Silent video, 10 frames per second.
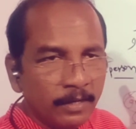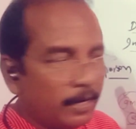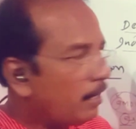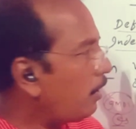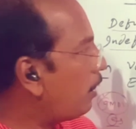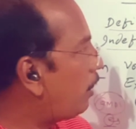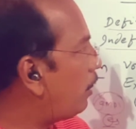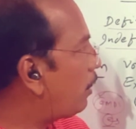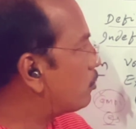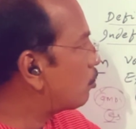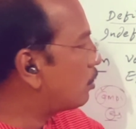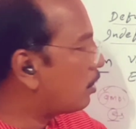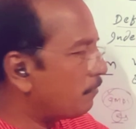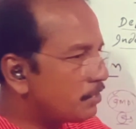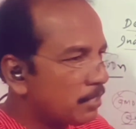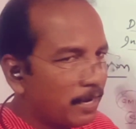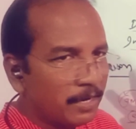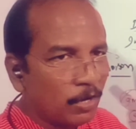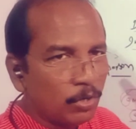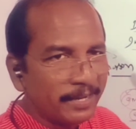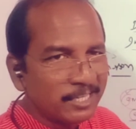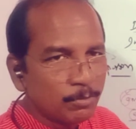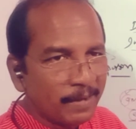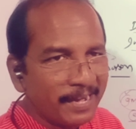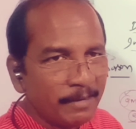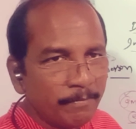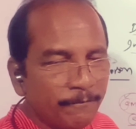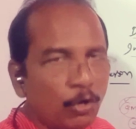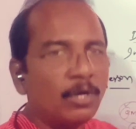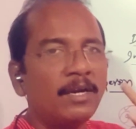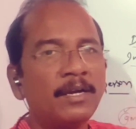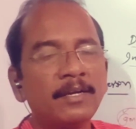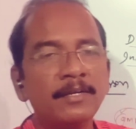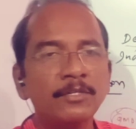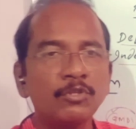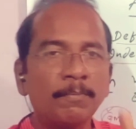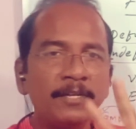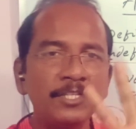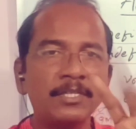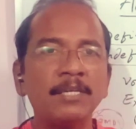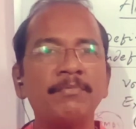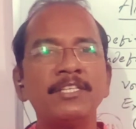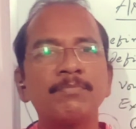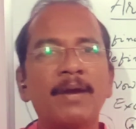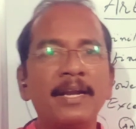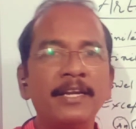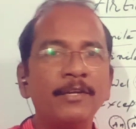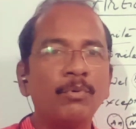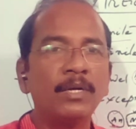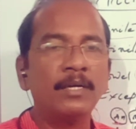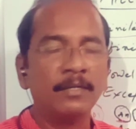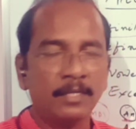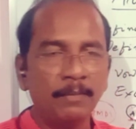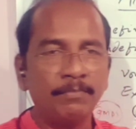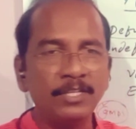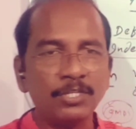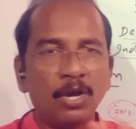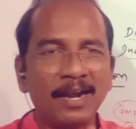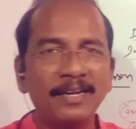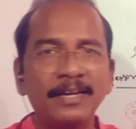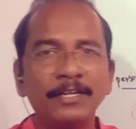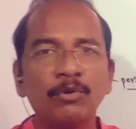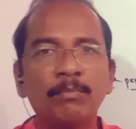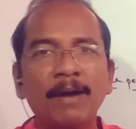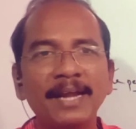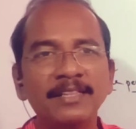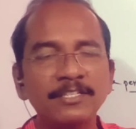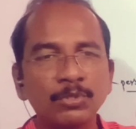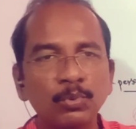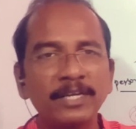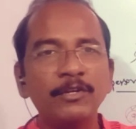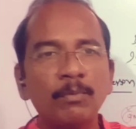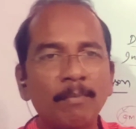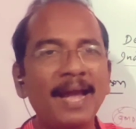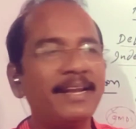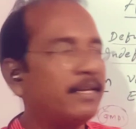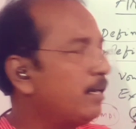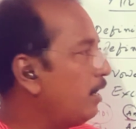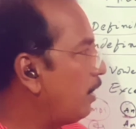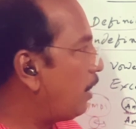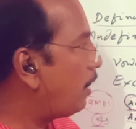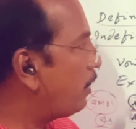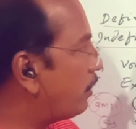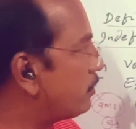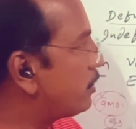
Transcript: and also the which I had already explained before. So please keep this idea in your mind, this rule in your mind, and